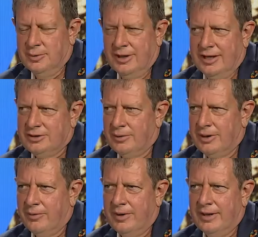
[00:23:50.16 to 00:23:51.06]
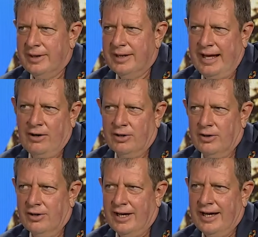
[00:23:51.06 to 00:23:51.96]
last week where they're now going to
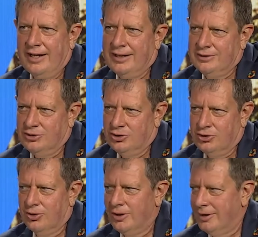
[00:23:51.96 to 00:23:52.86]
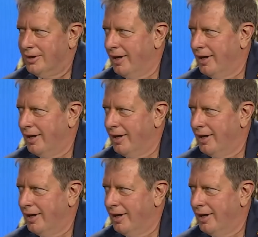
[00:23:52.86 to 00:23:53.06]
look at insured